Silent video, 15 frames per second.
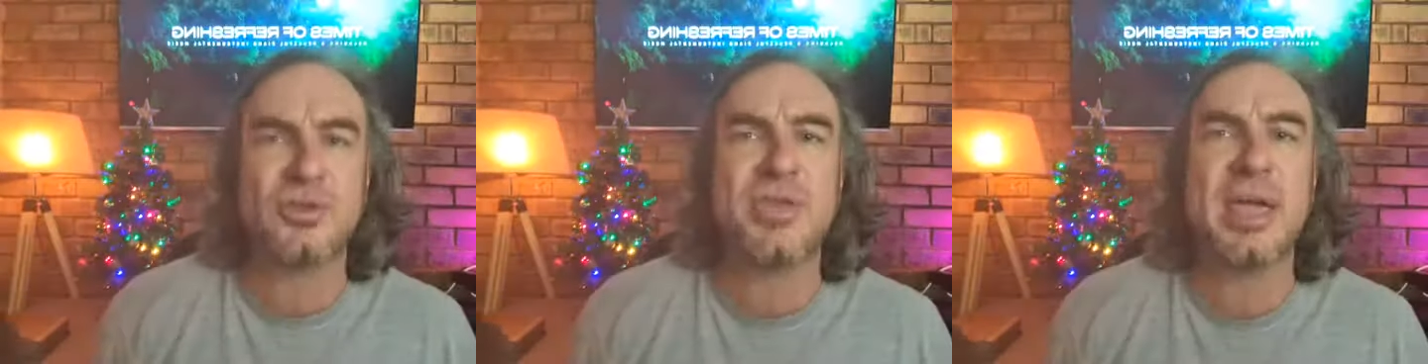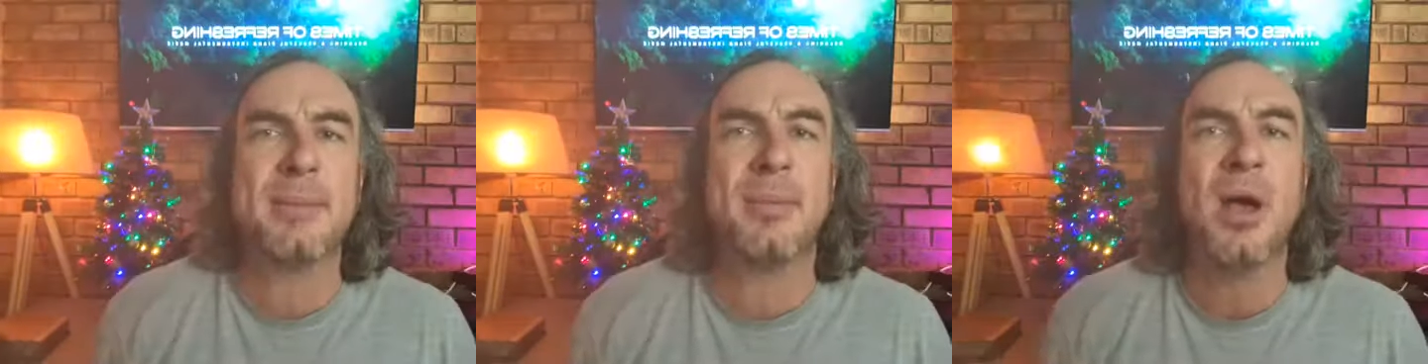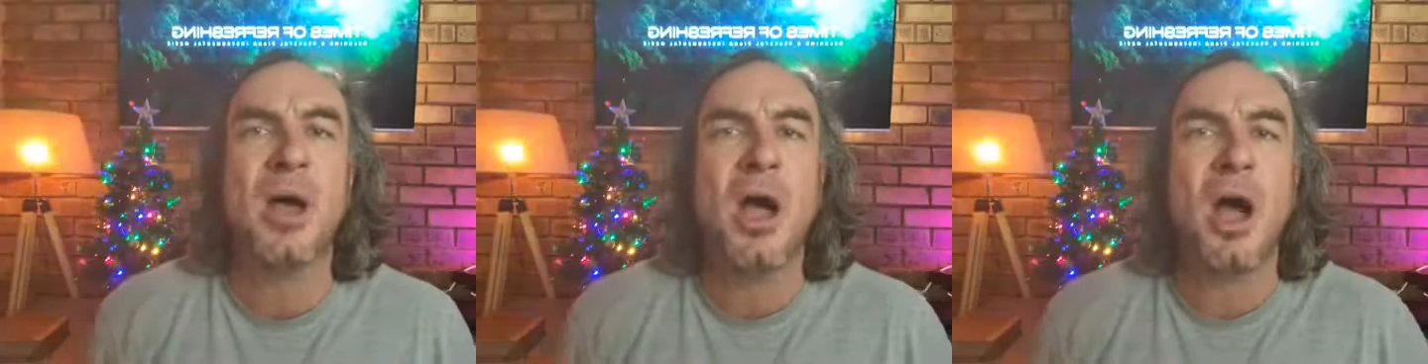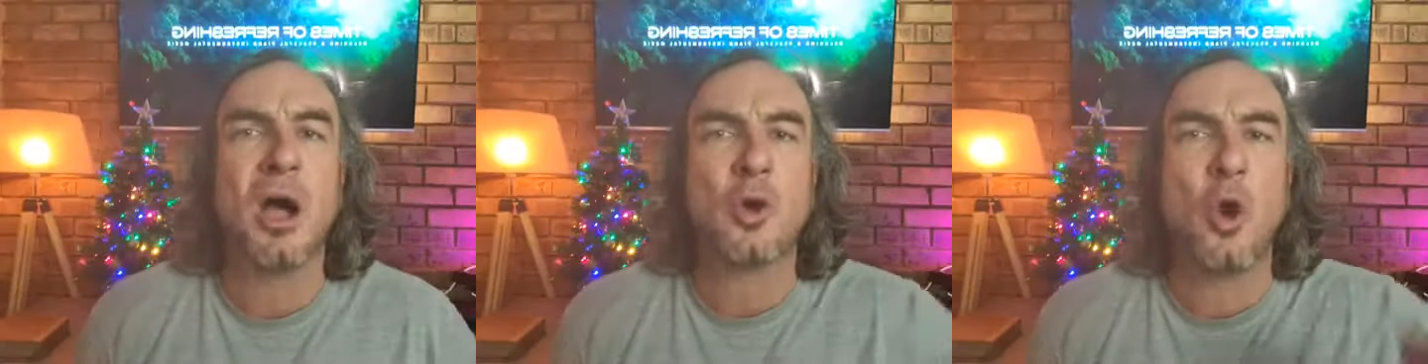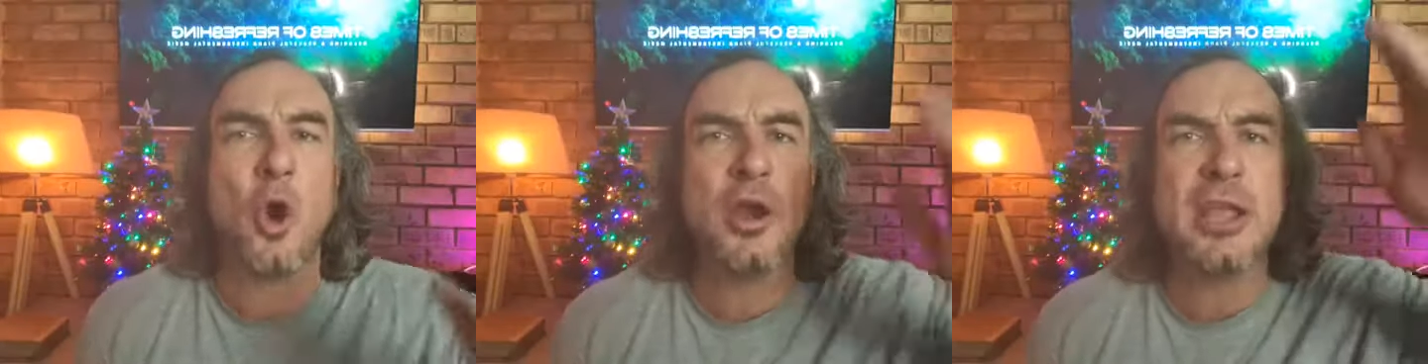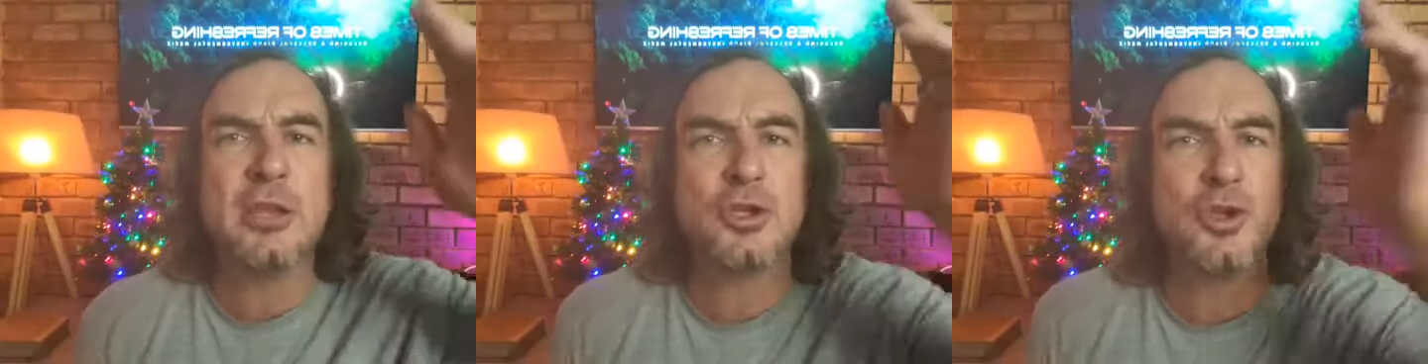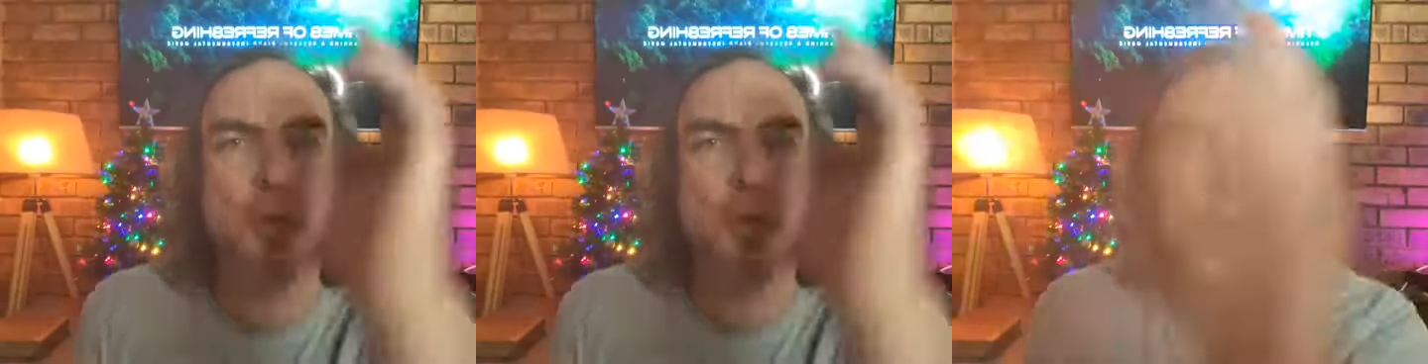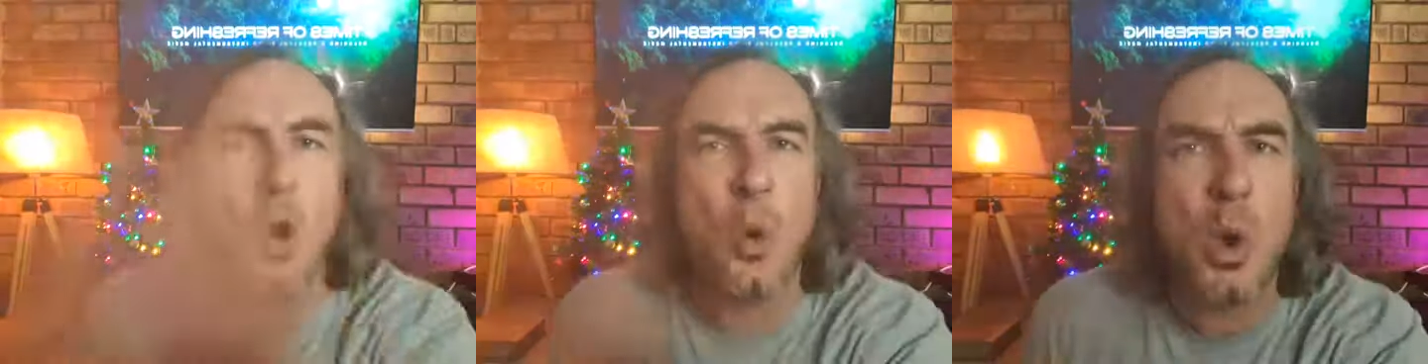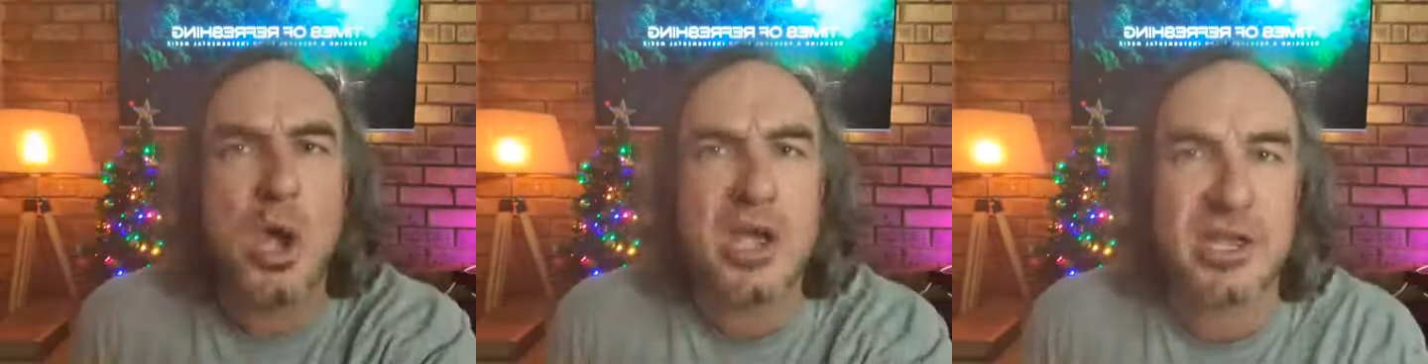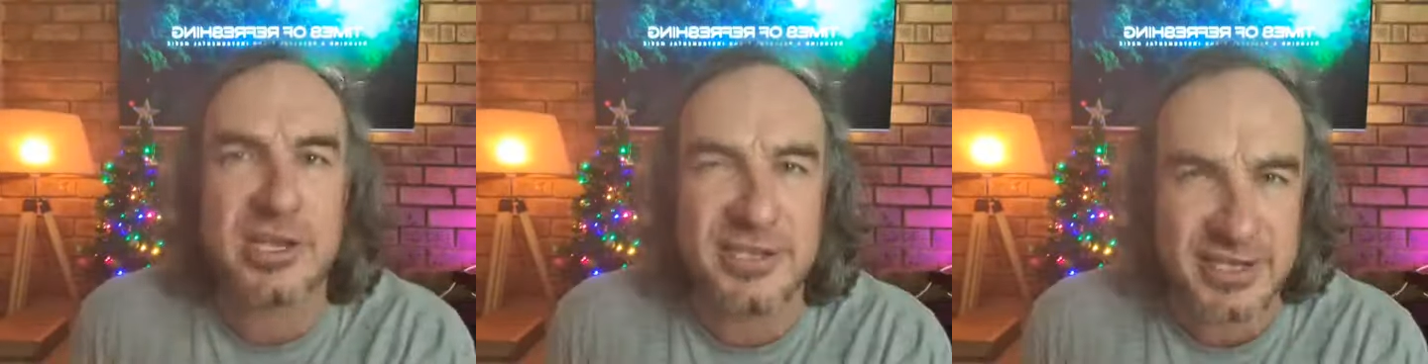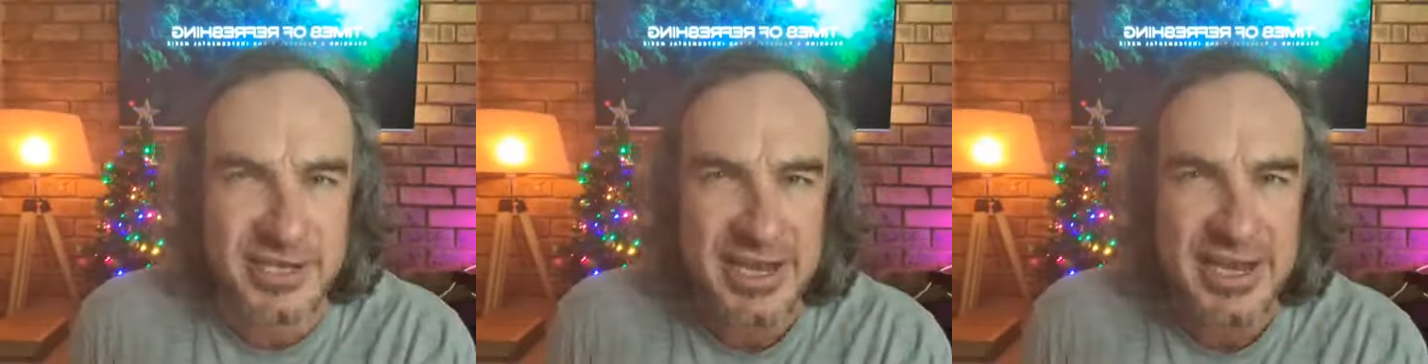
them according to your word.